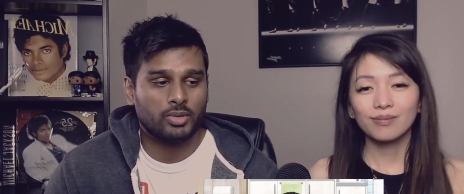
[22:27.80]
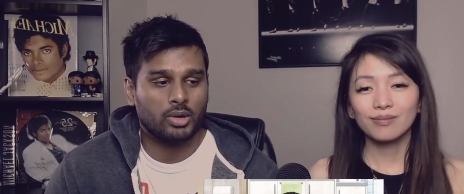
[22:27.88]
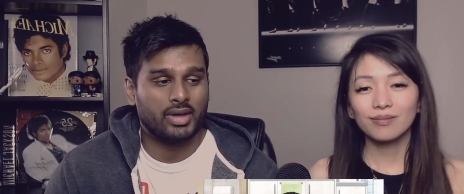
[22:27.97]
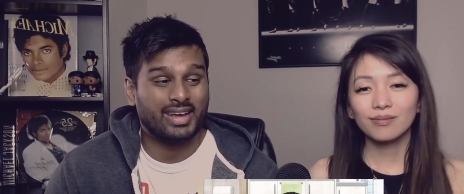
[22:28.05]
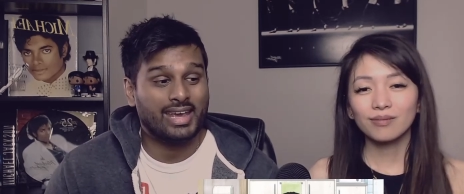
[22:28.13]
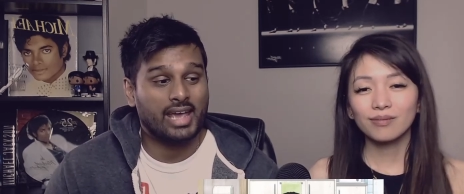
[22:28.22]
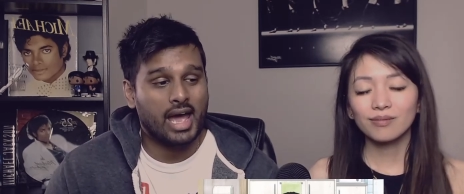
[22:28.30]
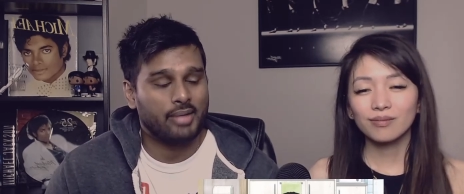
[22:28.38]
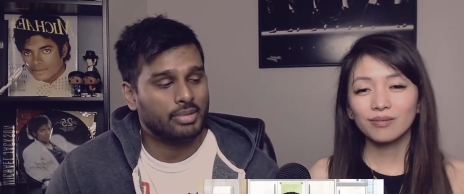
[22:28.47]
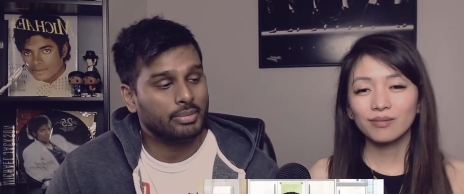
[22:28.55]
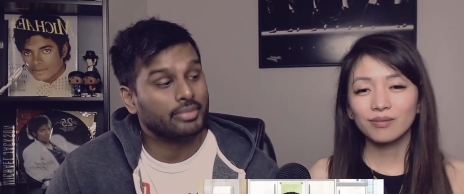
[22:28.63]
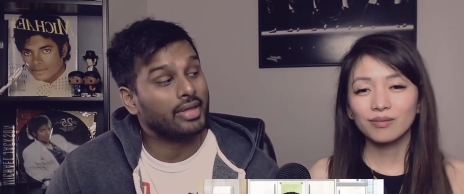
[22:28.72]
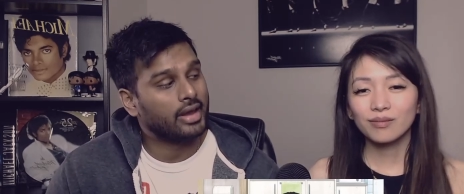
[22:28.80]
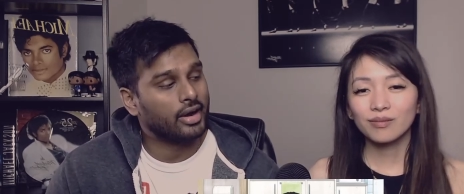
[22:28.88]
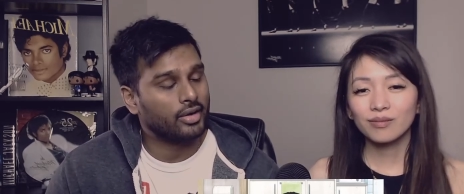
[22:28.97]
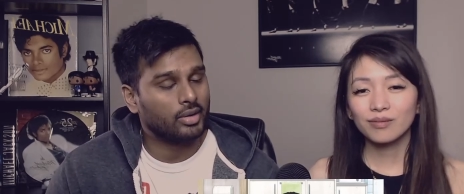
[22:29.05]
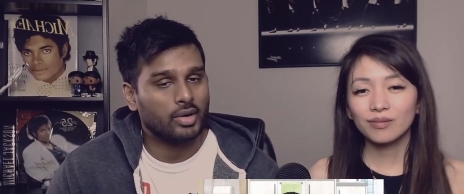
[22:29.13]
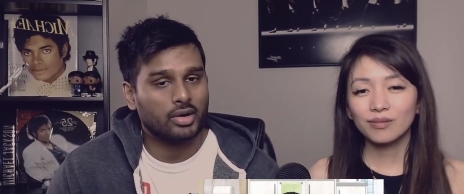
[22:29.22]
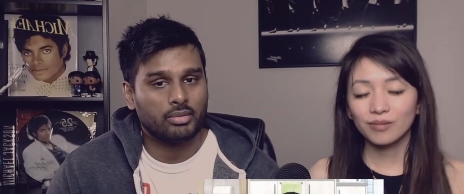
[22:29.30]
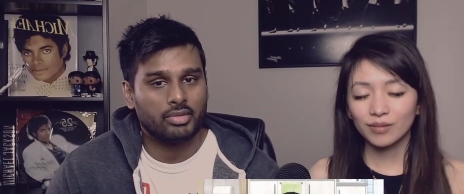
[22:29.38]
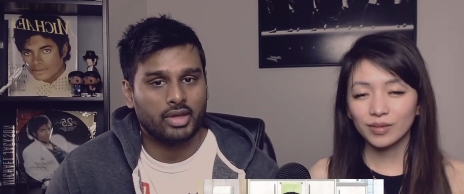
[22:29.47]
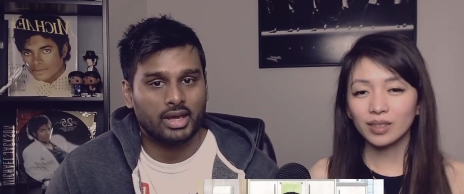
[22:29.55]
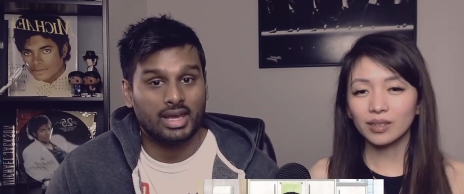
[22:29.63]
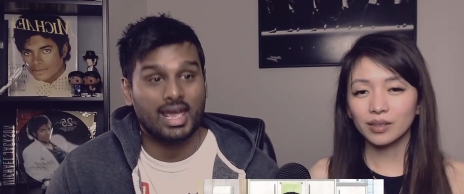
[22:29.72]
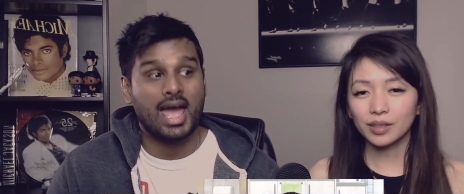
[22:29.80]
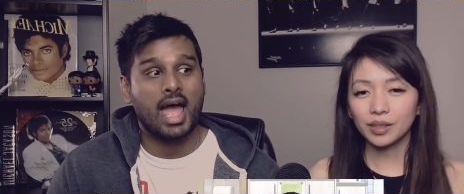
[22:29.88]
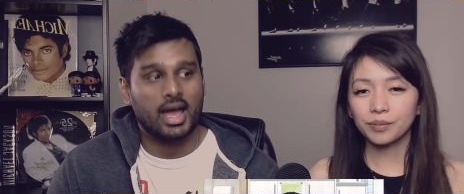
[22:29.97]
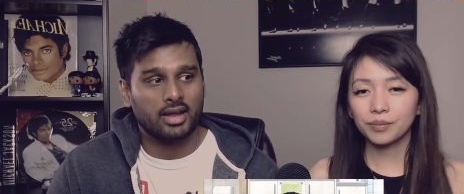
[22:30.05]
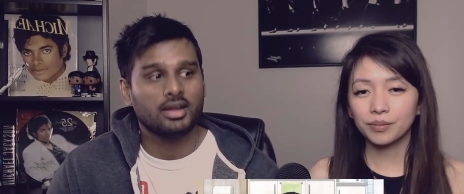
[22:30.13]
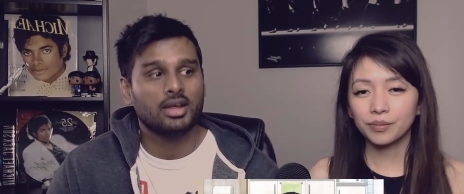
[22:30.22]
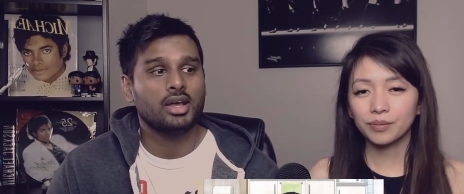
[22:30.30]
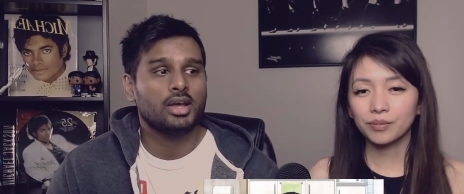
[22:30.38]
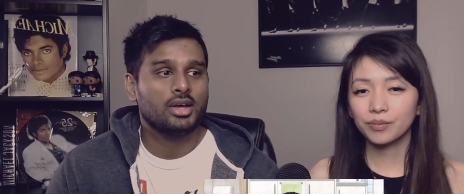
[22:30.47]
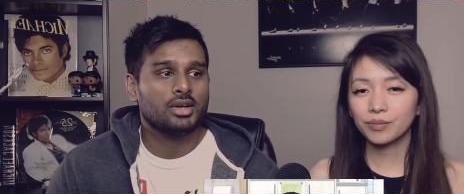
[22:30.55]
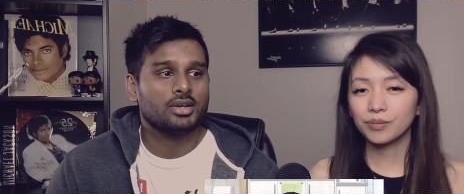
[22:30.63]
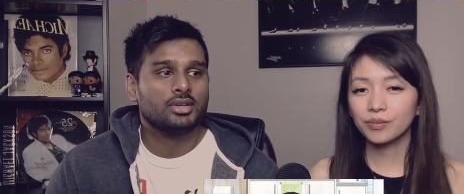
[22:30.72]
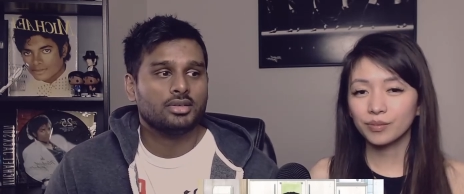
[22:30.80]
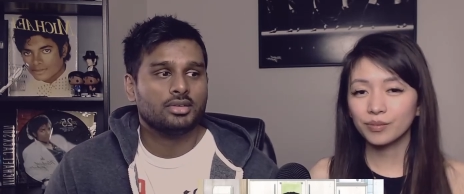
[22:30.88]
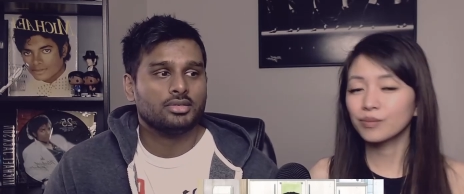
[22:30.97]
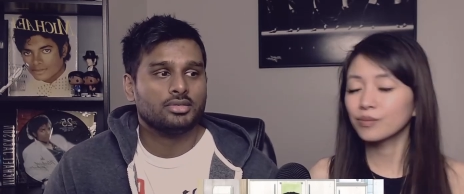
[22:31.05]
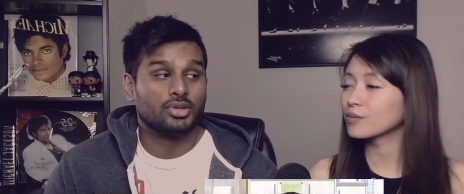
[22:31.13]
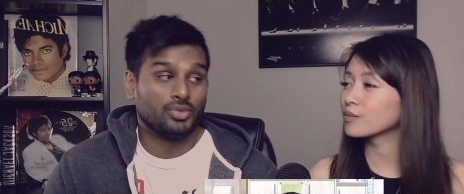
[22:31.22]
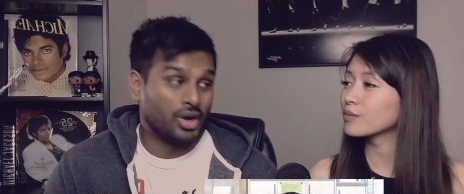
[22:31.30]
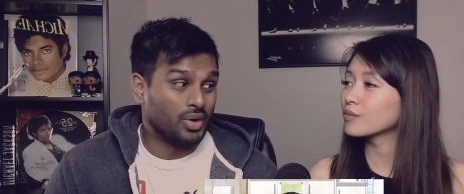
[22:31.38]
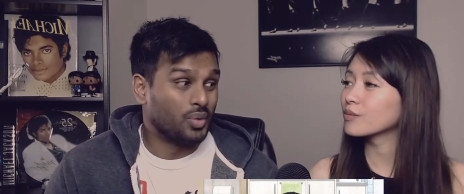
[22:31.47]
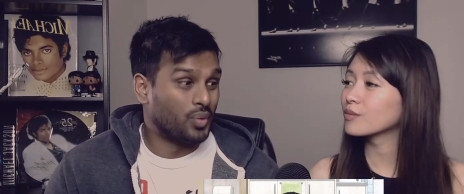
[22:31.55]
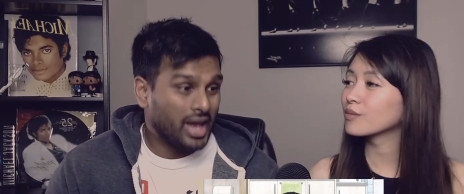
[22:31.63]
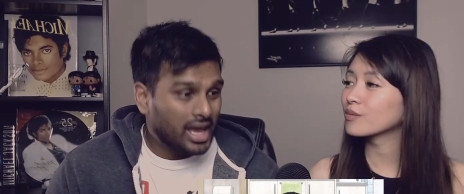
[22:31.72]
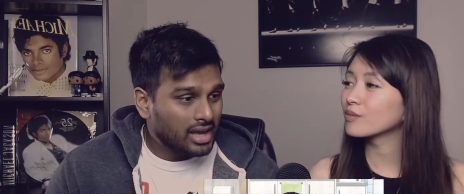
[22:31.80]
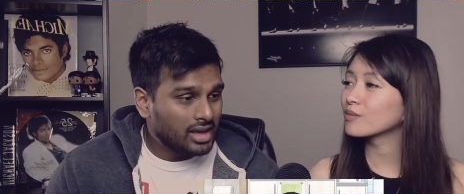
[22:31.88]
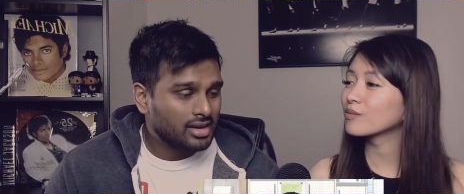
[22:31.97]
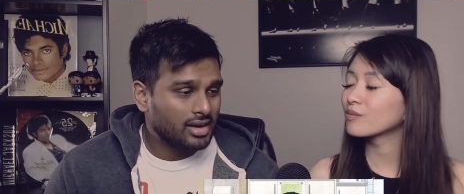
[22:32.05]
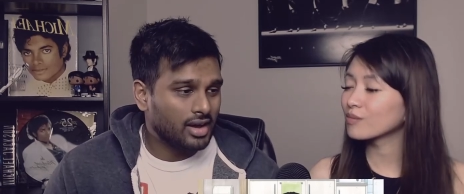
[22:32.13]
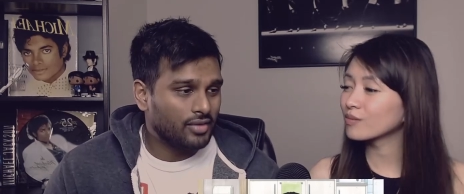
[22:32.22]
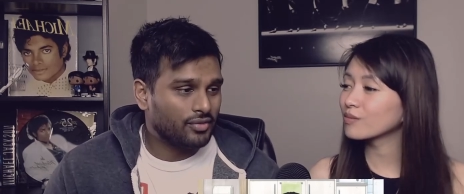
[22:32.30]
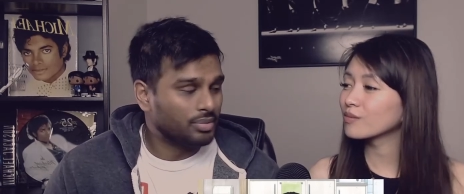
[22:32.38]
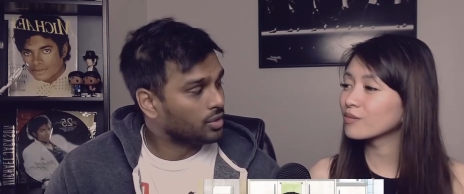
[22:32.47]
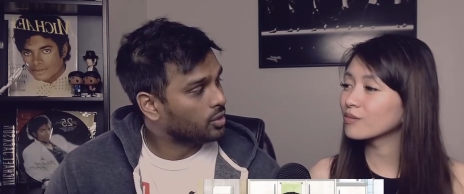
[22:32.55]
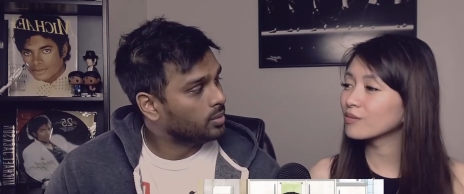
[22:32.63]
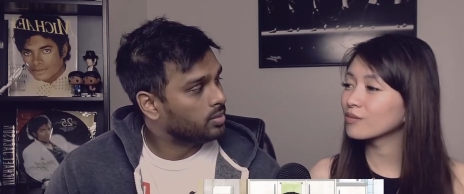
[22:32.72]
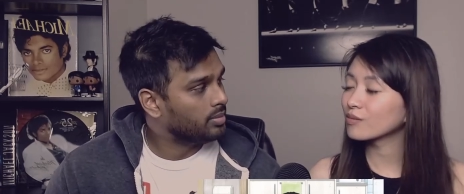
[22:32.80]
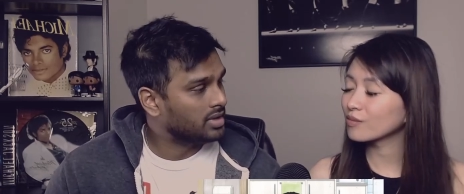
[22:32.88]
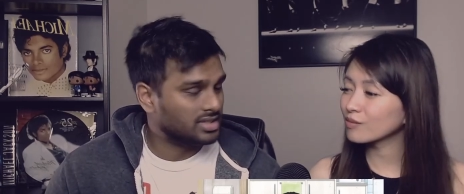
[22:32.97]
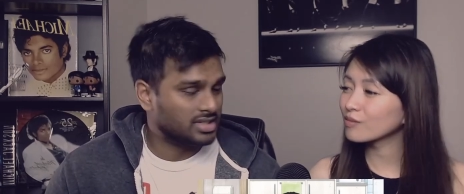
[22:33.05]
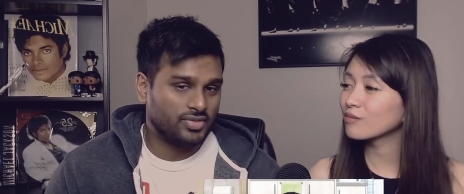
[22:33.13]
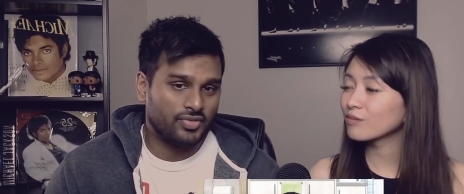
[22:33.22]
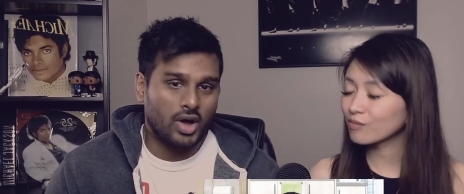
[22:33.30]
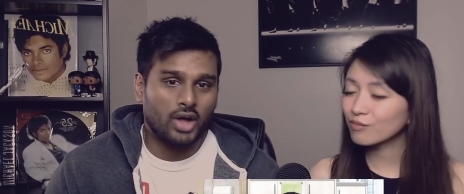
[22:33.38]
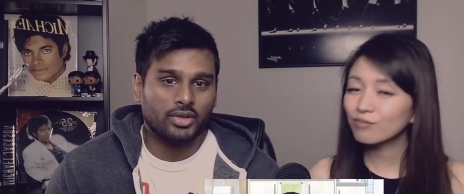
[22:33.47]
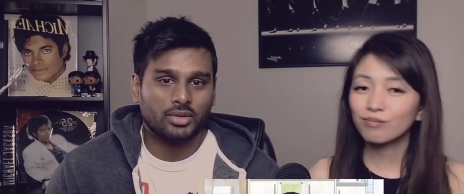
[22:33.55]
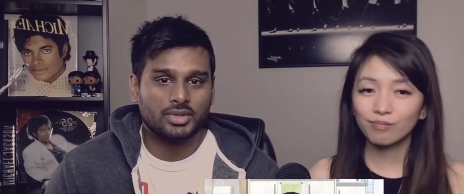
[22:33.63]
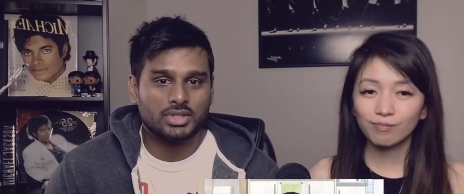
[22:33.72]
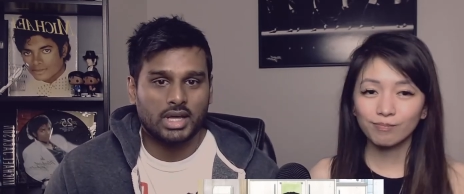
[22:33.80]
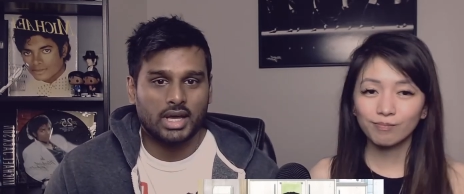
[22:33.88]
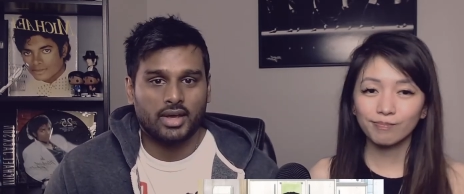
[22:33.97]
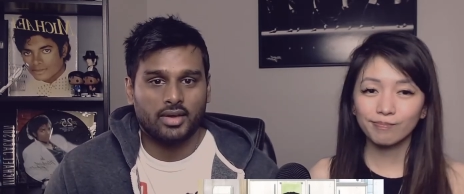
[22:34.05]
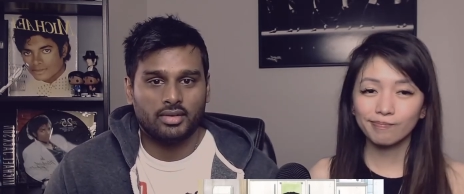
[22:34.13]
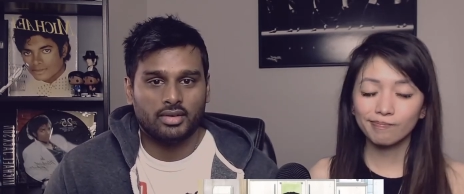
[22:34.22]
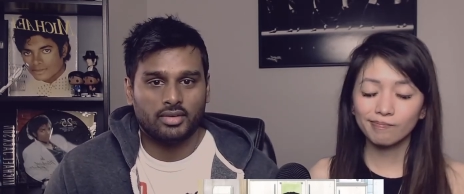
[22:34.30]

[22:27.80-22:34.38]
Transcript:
Speaker 1: home that he had people that cared about him and that he had to run away from the group home because his father was like